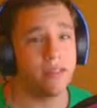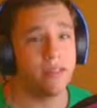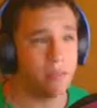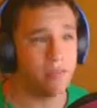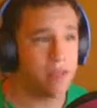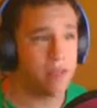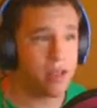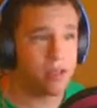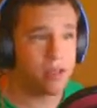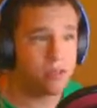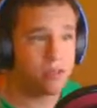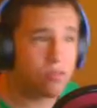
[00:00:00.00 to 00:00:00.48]

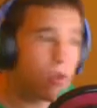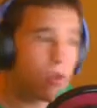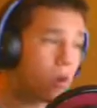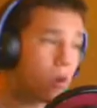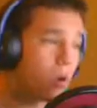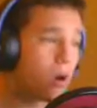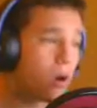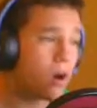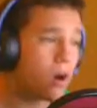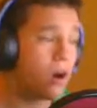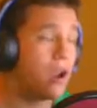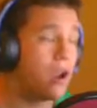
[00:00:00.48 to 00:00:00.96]
and
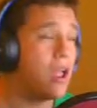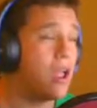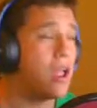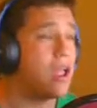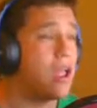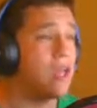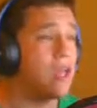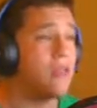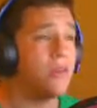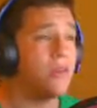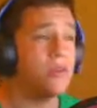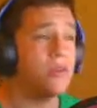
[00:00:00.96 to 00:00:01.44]
PS4,
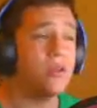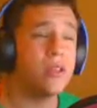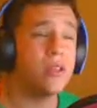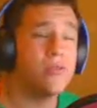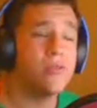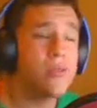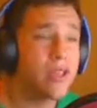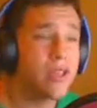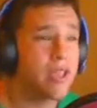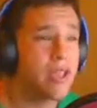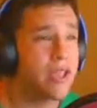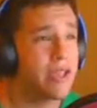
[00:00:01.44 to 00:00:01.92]
they're
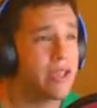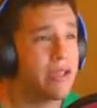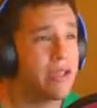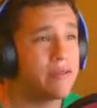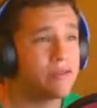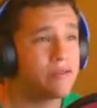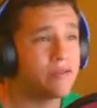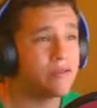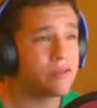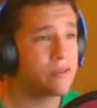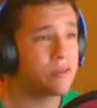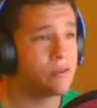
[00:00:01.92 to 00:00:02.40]
only making
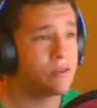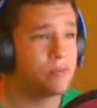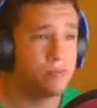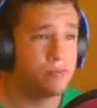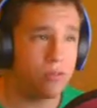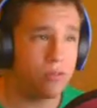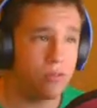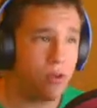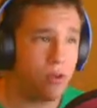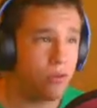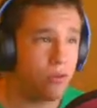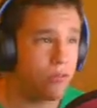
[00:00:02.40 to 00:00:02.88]
games for
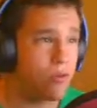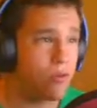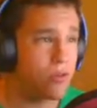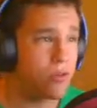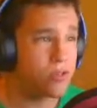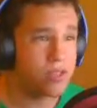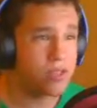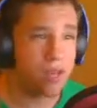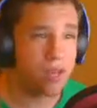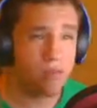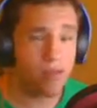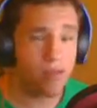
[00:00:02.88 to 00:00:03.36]
certain, or for
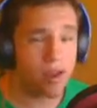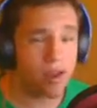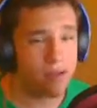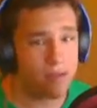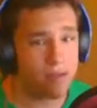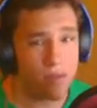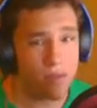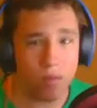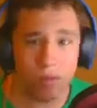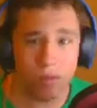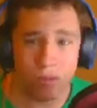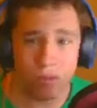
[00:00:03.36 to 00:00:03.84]
what's going to make
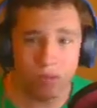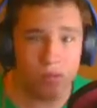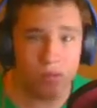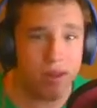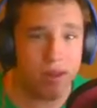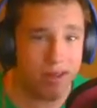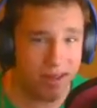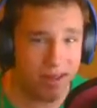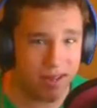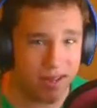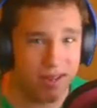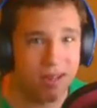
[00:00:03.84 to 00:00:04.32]
them the most
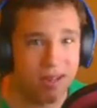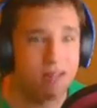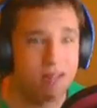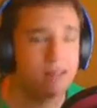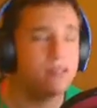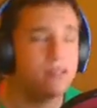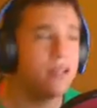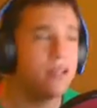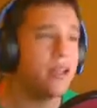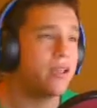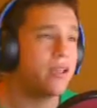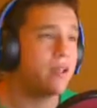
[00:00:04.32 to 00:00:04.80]
money.
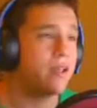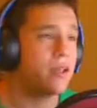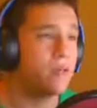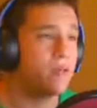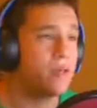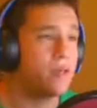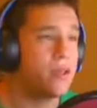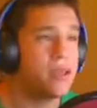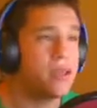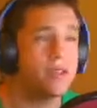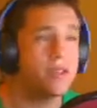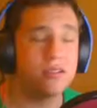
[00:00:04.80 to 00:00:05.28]
Like
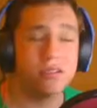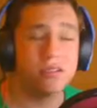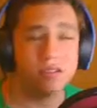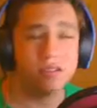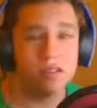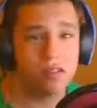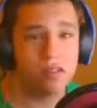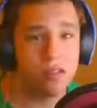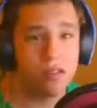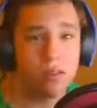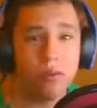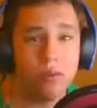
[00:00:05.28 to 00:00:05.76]

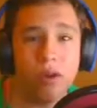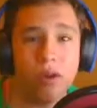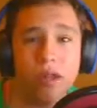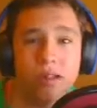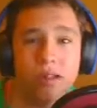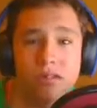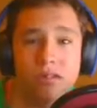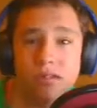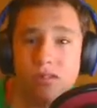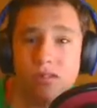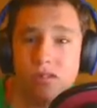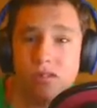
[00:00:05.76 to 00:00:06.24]
PS3
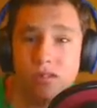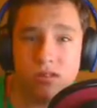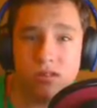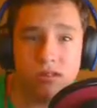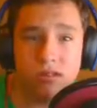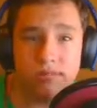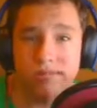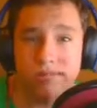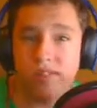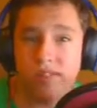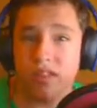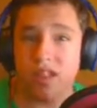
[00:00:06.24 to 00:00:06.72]

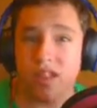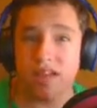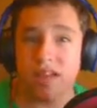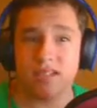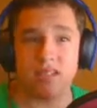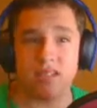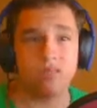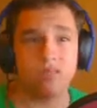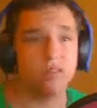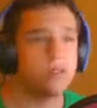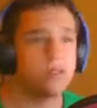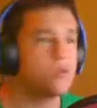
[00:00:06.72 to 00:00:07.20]
exclusive, The
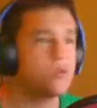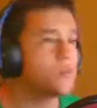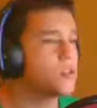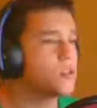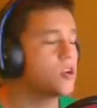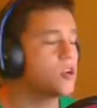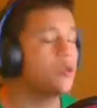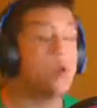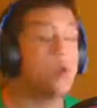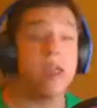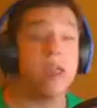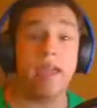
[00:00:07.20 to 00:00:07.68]
Last of Us,
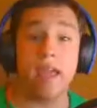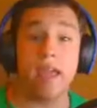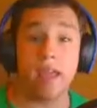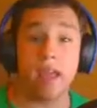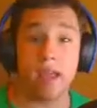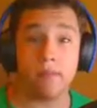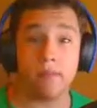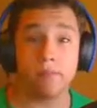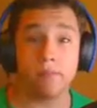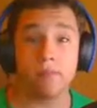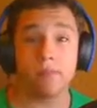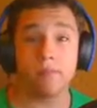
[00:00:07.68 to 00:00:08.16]
was a great
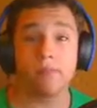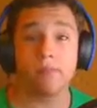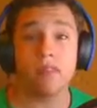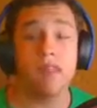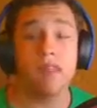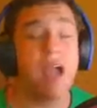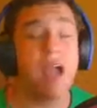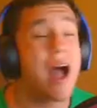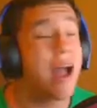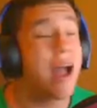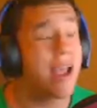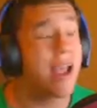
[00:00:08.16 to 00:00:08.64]
game.
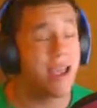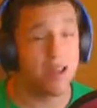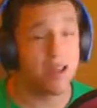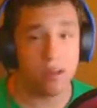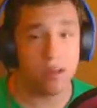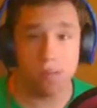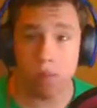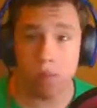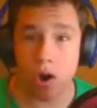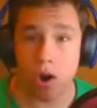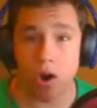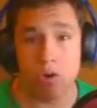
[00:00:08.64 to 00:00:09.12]
I
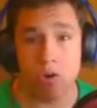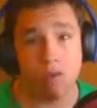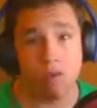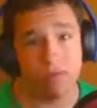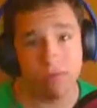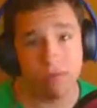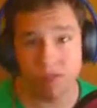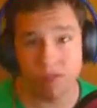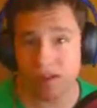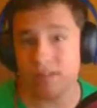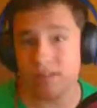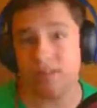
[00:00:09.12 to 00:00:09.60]
had to borrow
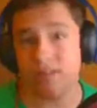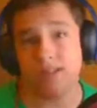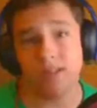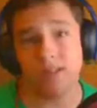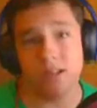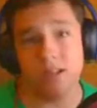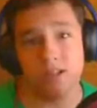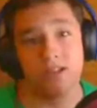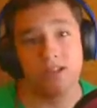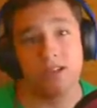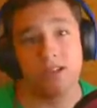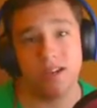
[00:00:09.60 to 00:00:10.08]
a friend's
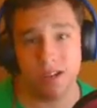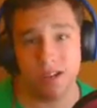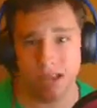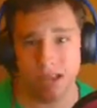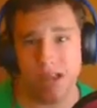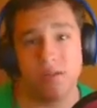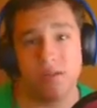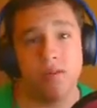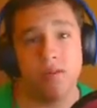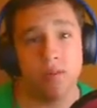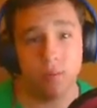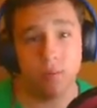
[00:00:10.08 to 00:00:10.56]
station and
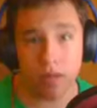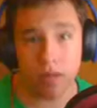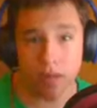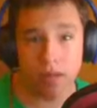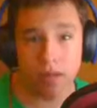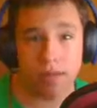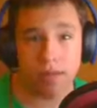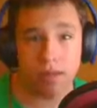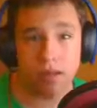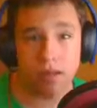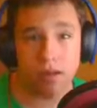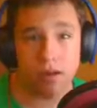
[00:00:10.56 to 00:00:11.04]
game to
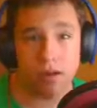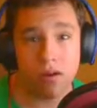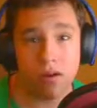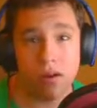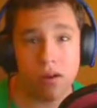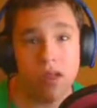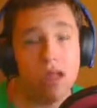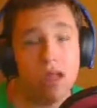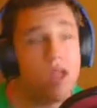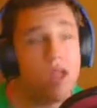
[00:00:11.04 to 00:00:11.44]
play it though.